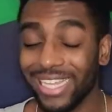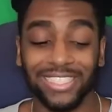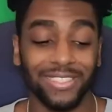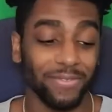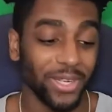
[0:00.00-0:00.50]

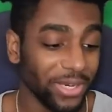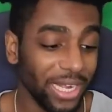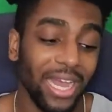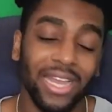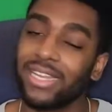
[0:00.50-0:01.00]
That's very
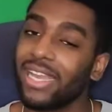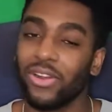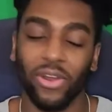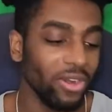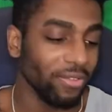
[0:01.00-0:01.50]
high.
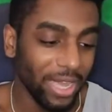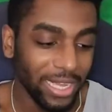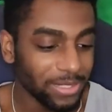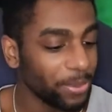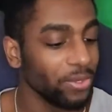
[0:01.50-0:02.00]
Again, all of
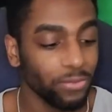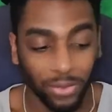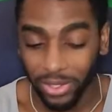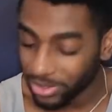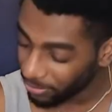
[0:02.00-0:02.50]
that is per
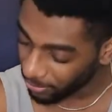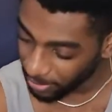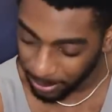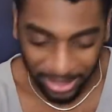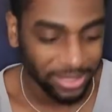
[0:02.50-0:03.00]

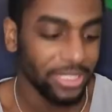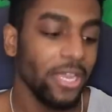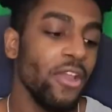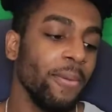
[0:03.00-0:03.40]
450 minutes.